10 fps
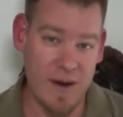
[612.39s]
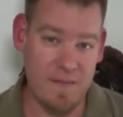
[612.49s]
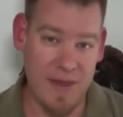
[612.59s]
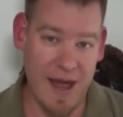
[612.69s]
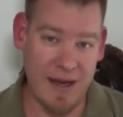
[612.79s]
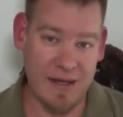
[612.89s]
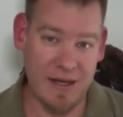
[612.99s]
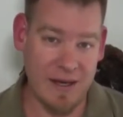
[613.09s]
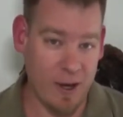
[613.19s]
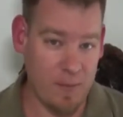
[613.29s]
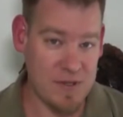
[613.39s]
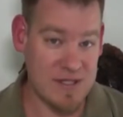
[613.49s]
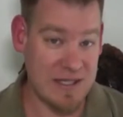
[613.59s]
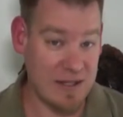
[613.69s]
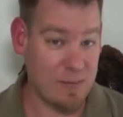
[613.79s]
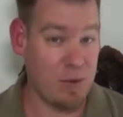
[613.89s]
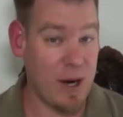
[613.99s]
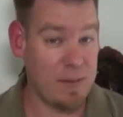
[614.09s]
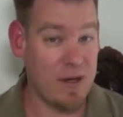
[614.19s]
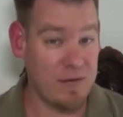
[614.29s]
that can help us get the
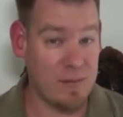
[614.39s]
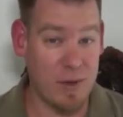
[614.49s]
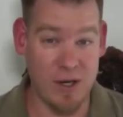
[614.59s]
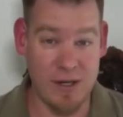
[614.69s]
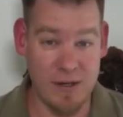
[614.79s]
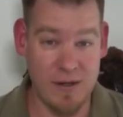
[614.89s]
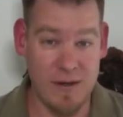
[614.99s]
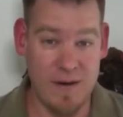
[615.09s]
property off the market